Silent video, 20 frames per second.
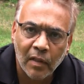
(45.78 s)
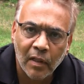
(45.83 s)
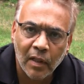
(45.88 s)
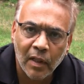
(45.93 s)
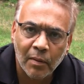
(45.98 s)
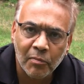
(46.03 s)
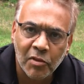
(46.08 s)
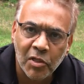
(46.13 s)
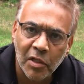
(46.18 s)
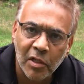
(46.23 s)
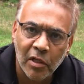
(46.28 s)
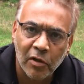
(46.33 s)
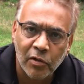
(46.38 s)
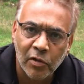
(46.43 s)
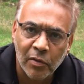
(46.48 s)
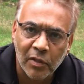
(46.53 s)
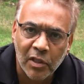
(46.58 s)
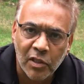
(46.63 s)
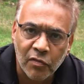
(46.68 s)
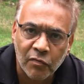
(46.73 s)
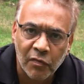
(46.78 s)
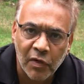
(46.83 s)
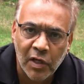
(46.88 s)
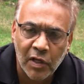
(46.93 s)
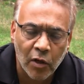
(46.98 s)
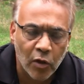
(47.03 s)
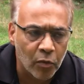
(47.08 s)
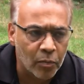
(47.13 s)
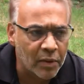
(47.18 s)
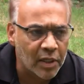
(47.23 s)
I'm sitting here doing this
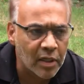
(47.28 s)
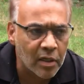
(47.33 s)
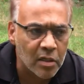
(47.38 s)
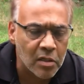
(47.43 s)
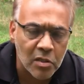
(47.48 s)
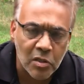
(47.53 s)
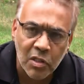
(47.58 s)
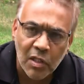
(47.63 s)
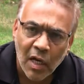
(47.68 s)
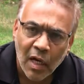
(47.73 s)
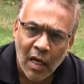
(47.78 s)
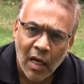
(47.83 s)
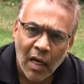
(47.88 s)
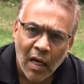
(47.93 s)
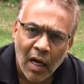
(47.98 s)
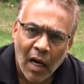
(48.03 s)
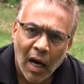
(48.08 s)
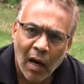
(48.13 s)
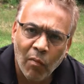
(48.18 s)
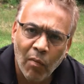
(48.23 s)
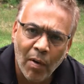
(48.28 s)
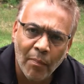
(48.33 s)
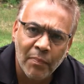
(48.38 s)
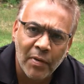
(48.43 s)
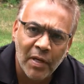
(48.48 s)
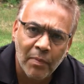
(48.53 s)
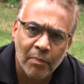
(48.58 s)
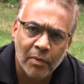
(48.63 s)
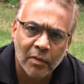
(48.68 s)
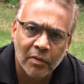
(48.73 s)
video because I want
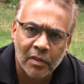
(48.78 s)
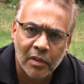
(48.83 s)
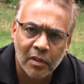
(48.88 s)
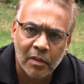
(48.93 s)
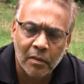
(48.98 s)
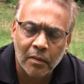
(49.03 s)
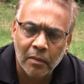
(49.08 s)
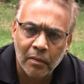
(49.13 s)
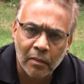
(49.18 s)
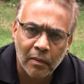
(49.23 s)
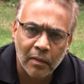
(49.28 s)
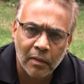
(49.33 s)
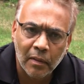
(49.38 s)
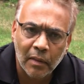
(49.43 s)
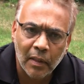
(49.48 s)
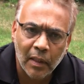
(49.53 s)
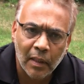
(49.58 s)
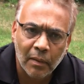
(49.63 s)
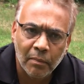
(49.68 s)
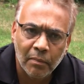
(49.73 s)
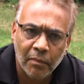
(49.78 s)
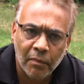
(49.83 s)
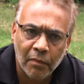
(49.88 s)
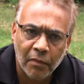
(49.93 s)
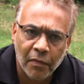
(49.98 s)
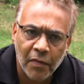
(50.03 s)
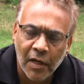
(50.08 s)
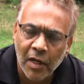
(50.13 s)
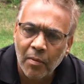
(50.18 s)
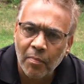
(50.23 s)
people to
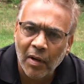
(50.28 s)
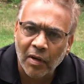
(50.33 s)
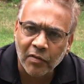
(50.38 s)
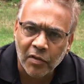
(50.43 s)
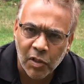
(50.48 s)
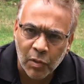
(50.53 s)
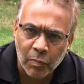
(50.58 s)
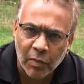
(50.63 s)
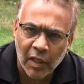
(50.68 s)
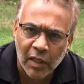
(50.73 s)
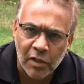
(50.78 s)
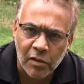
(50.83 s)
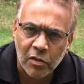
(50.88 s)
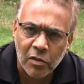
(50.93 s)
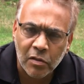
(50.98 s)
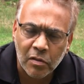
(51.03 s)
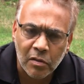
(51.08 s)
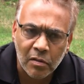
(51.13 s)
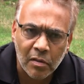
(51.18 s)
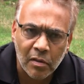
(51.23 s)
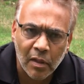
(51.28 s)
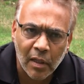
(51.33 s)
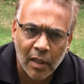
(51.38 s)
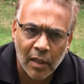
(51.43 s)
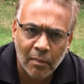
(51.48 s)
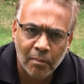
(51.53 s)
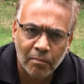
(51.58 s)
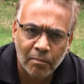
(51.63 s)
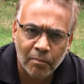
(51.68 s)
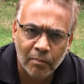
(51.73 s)
think about this place.
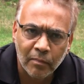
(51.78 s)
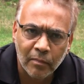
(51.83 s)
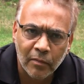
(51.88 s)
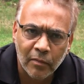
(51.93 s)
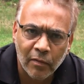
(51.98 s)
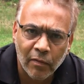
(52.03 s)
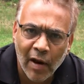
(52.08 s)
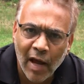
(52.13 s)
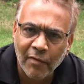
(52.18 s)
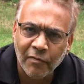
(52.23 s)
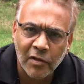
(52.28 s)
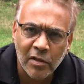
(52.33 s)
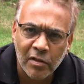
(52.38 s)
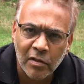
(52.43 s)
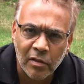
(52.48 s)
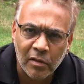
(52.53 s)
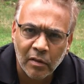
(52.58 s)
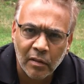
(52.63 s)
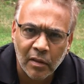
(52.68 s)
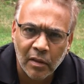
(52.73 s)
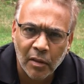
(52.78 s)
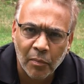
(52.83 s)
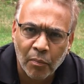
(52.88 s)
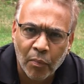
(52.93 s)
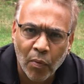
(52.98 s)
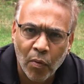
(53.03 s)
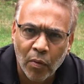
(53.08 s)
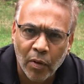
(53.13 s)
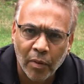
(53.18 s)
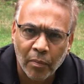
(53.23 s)
Grafton's an
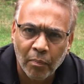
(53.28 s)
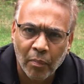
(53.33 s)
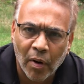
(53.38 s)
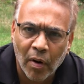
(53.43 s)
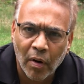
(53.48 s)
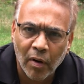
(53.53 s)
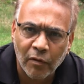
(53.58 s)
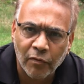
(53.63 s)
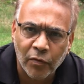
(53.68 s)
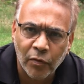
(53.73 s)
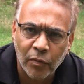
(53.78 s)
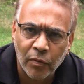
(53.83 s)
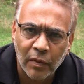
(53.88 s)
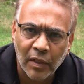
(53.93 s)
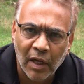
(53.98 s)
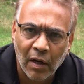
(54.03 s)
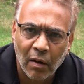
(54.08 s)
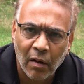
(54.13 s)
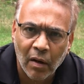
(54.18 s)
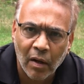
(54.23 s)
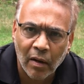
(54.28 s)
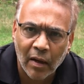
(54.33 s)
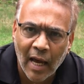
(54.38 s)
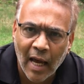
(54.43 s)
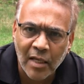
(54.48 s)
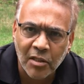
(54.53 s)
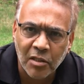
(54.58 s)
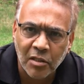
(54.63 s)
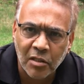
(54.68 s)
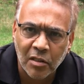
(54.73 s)
important part of who we are.
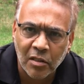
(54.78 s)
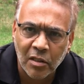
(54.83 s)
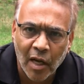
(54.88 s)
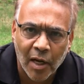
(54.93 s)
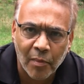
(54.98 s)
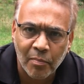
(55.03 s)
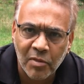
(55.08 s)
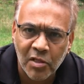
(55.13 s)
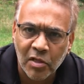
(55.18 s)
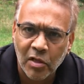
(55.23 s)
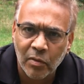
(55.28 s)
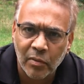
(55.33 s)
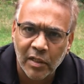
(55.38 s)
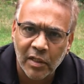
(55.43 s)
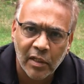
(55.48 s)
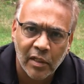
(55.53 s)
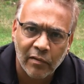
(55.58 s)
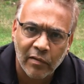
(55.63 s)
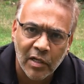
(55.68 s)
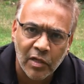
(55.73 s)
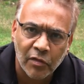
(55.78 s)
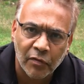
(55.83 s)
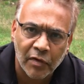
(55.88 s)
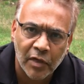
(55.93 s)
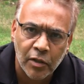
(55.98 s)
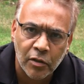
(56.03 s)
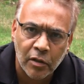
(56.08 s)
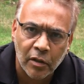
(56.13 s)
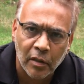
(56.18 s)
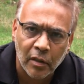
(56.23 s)
Hassanamesit Indian
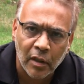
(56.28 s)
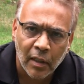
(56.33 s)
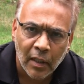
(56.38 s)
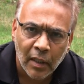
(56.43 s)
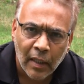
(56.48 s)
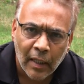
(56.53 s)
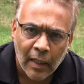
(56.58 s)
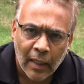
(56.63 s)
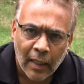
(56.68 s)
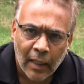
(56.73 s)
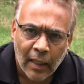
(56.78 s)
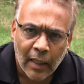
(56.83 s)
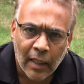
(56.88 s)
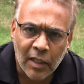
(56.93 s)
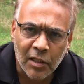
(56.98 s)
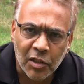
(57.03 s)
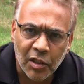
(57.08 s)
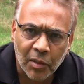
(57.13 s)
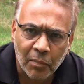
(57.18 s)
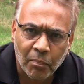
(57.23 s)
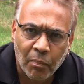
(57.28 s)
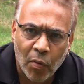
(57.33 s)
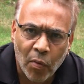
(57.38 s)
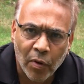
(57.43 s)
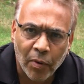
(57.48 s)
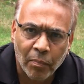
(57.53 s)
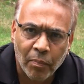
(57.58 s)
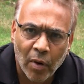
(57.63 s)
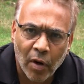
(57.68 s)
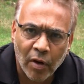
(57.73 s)
Reservation is an
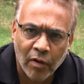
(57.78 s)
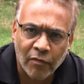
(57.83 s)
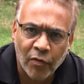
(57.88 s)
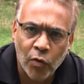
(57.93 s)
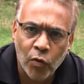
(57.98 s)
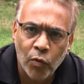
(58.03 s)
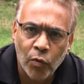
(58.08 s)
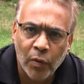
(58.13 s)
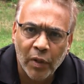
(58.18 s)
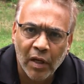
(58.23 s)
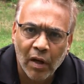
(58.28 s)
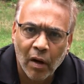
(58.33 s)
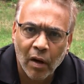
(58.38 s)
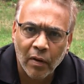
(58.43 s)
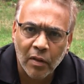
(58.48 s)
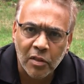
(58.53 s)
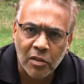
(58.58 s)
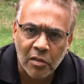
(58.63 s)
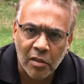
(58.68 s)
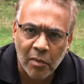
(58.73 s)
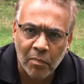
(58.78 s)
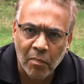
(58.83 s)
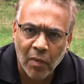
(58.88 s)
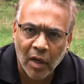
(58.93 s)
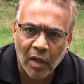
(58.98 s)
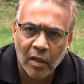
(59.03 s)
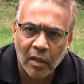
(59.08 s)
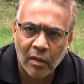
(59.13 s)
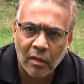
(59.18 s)
important part of who we are as Nipmuc.